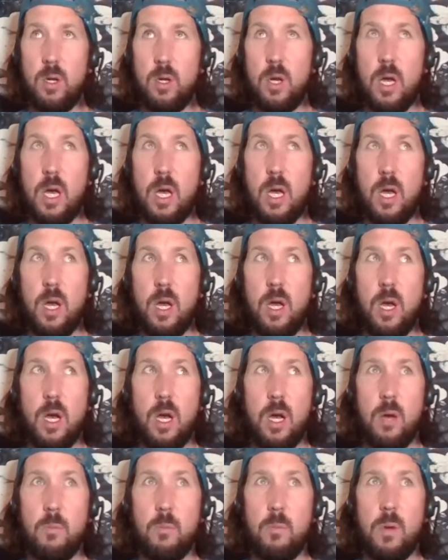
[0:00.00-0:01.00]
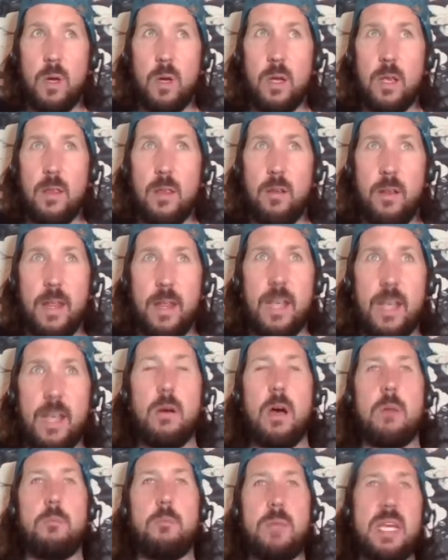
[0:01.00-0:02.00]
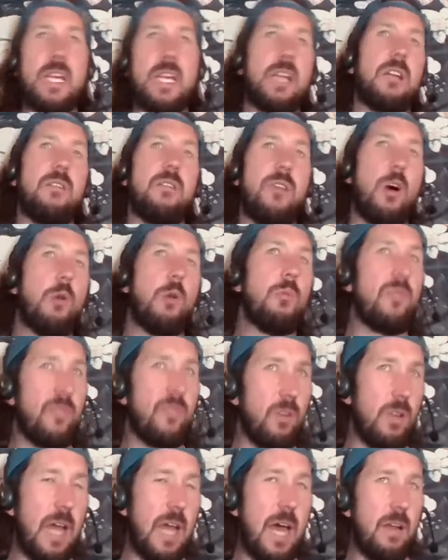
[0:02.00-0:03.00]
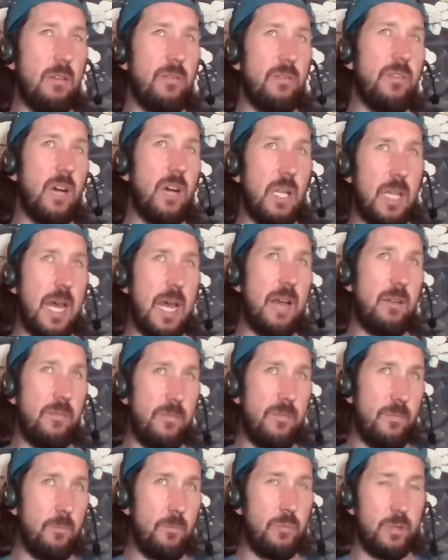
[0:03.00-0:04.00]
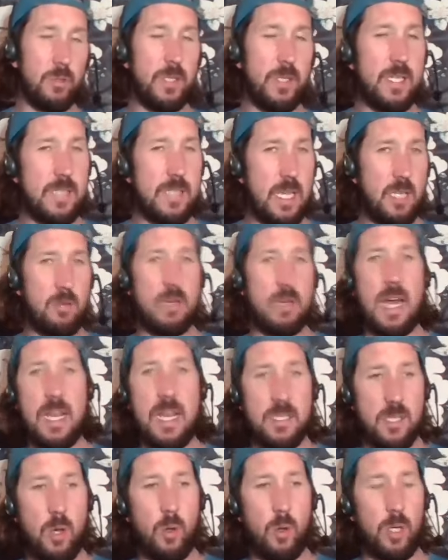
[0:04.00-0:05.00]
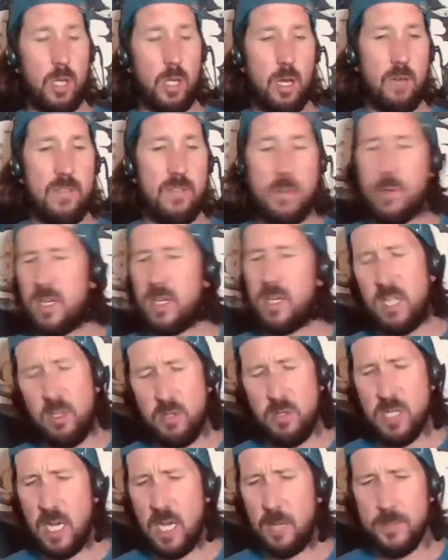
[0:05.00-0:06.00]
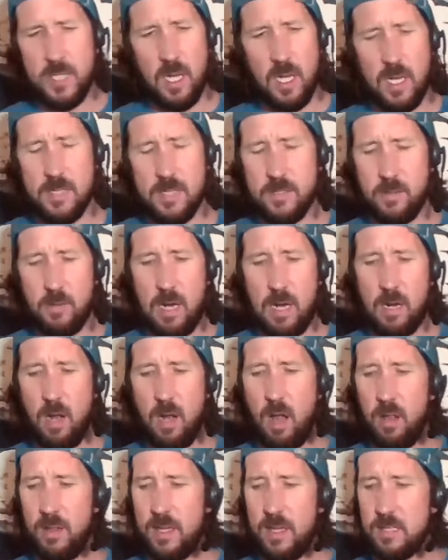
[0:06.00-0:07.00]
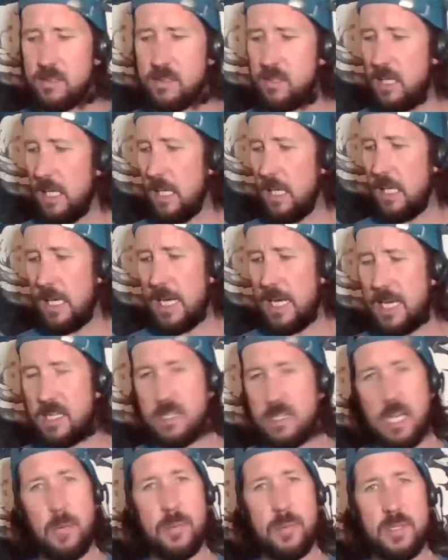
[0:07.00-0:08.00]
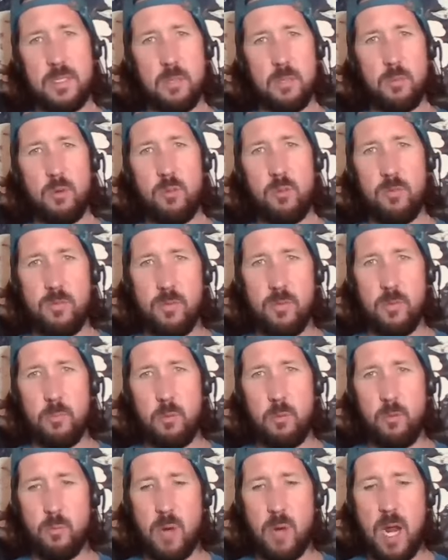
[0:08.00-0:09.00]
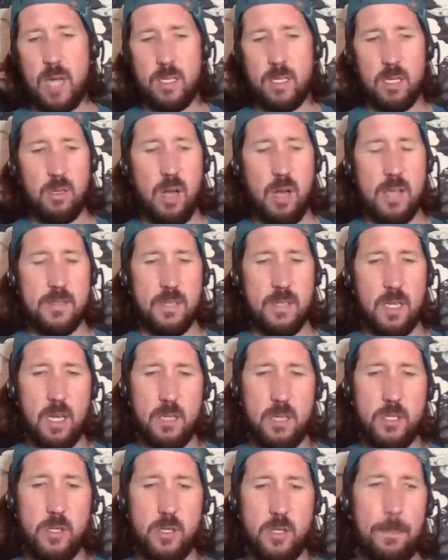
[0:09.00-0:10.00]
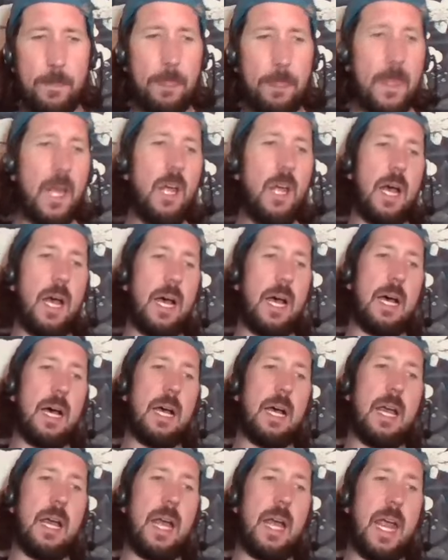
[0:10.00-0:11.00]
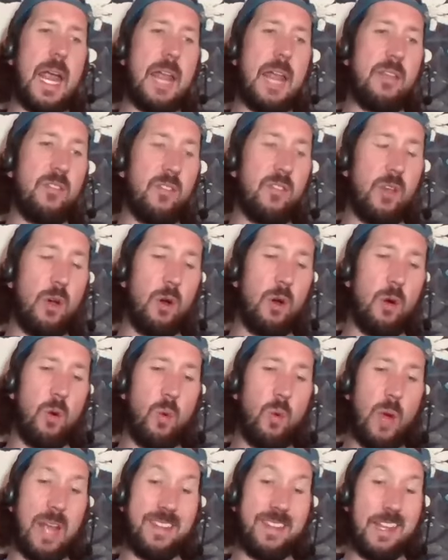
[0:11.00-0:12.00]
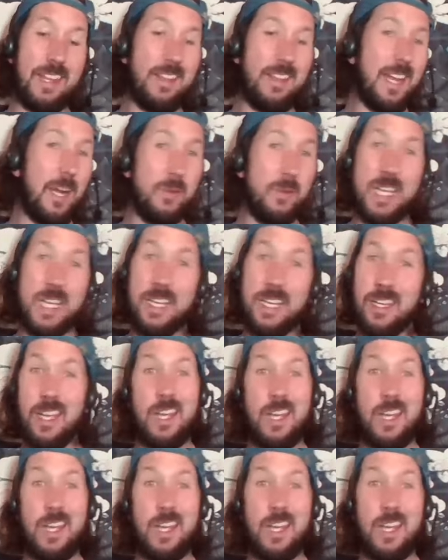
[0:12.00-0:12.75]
like a beacon of hope for a lot of breweries that you guys know and love. They've been a huge help to us throughout all of this, just helping to move product across the country. And so at the end of the day, it was like,